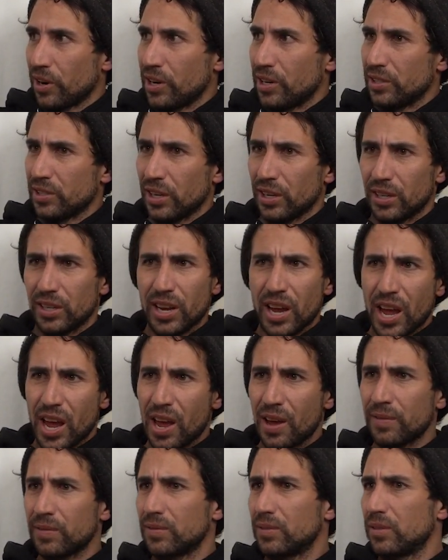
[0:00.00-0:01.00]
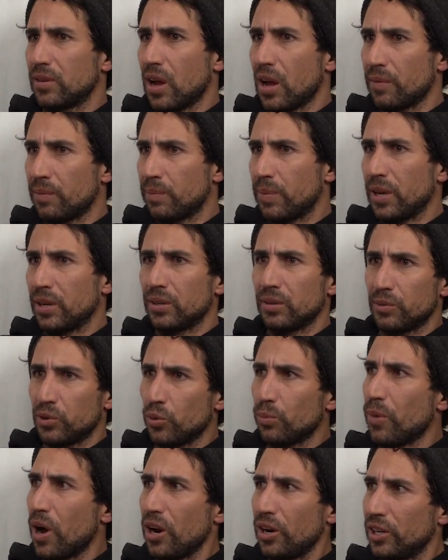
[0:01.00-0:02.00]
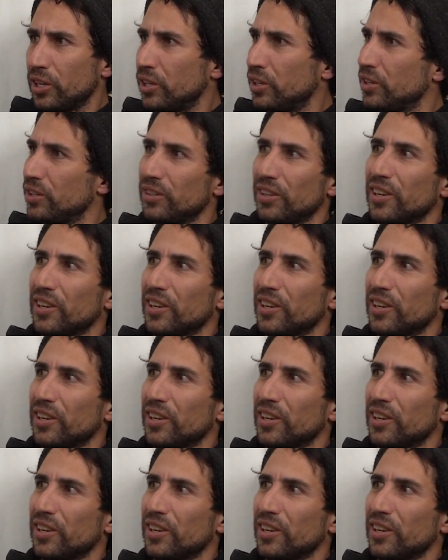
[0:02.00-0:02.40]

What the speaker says: And he's like, yeah, I've been to Bali.